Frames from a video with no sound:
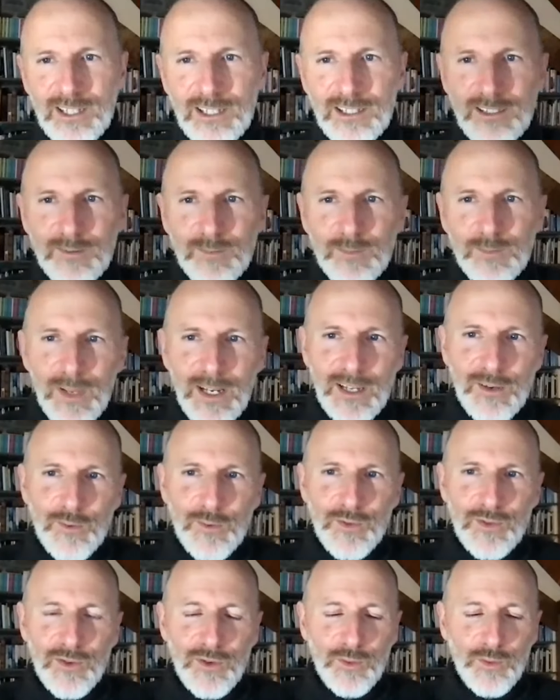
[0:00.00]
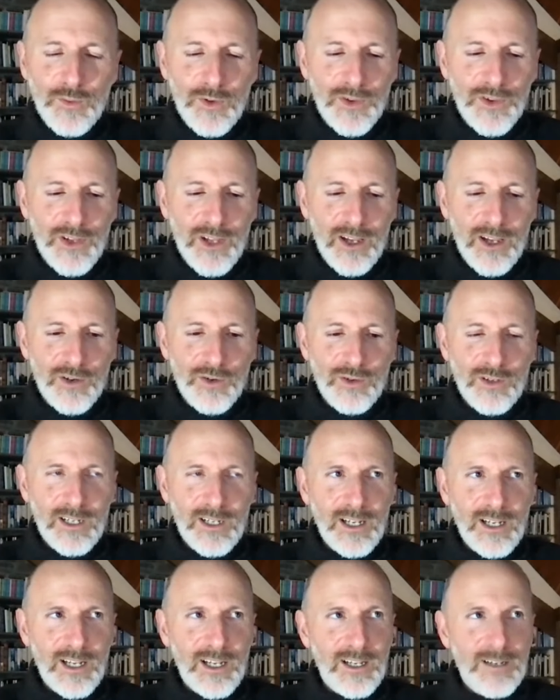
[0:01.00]
as many of you will know,
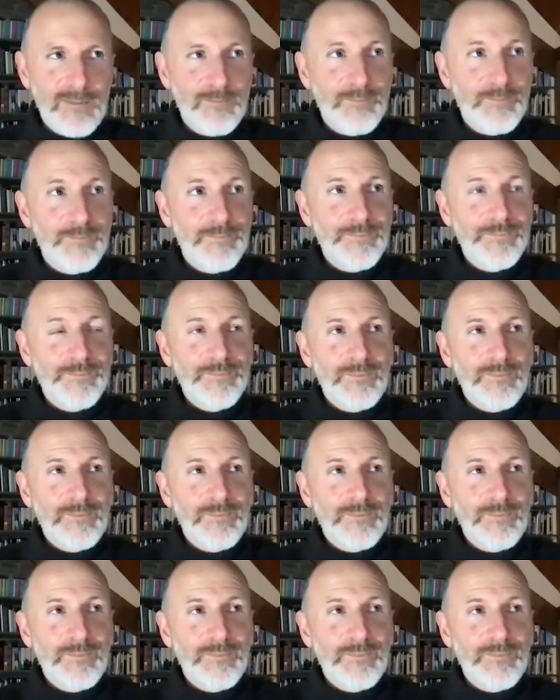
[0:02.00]
um,